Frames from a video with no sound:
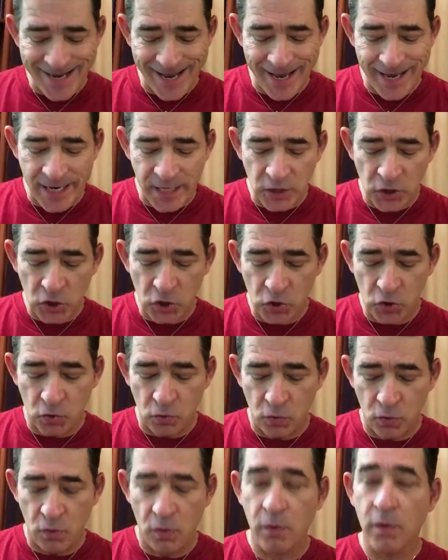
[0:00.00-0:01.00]

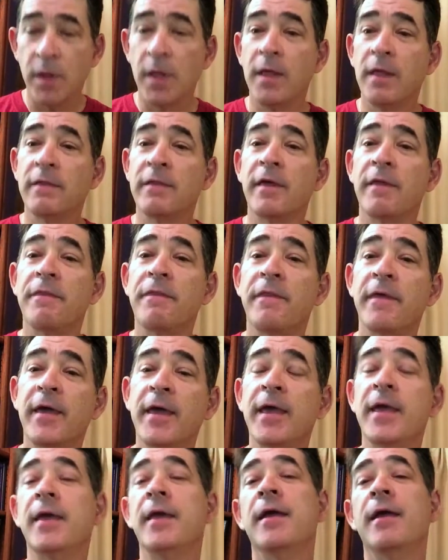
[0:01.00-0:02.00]
potential that
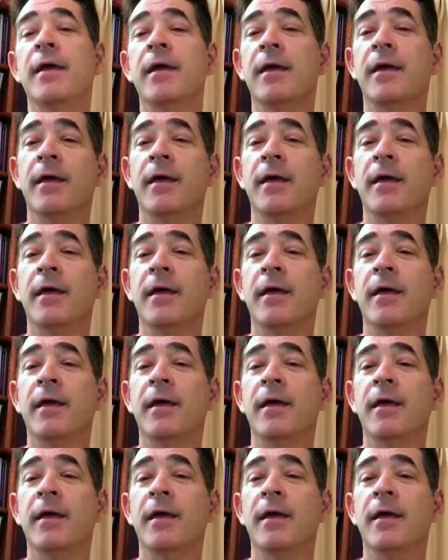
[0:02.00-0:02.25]
they